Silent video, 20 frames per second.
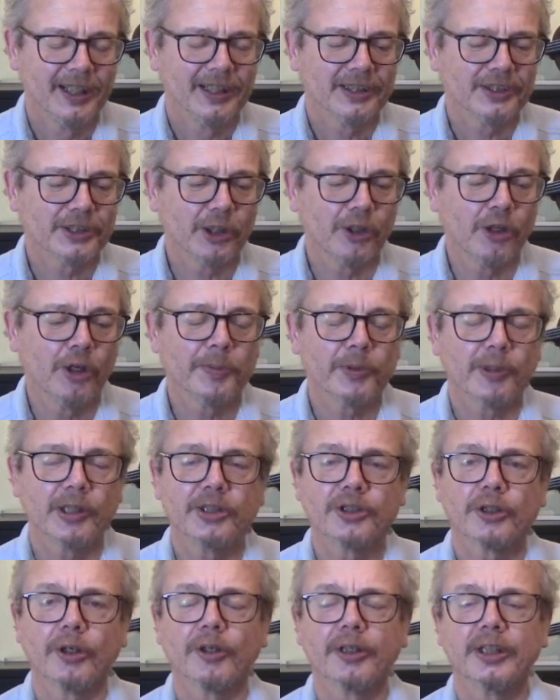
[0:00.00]
So I hope you
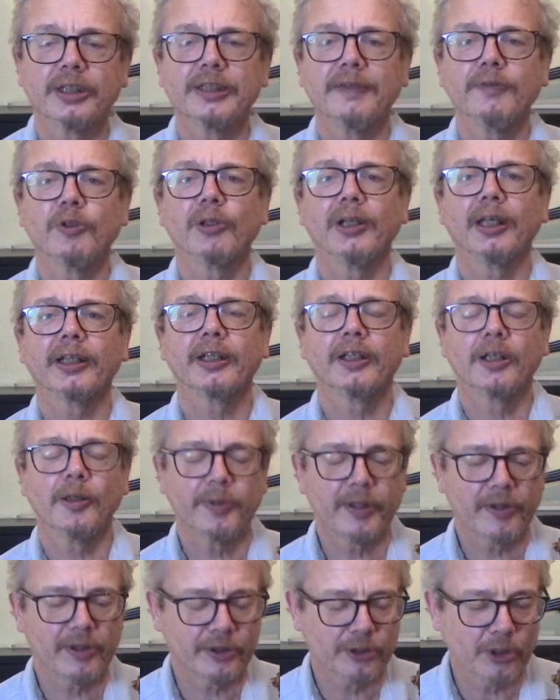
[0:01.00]
enjoyed this. If you'd like a
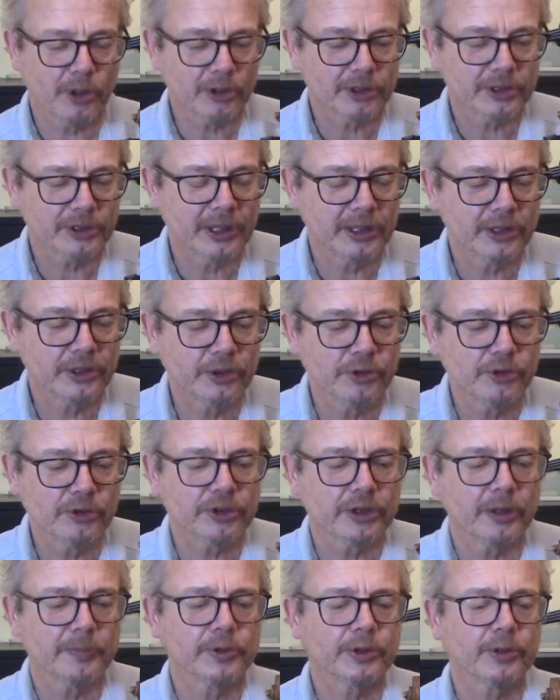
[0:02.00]
copy of the dots, then do
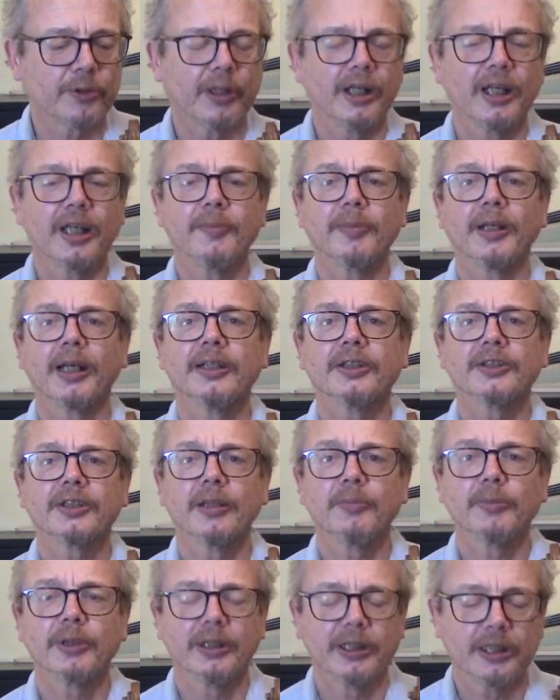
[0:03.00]
subscribe and
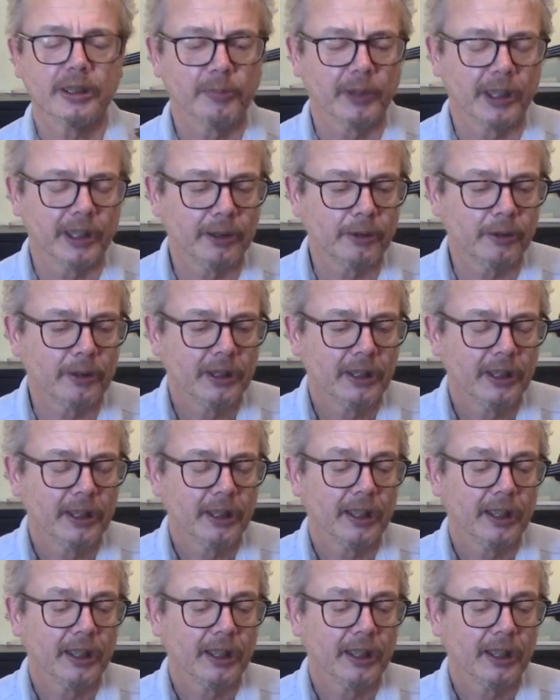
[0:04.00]
send me an email.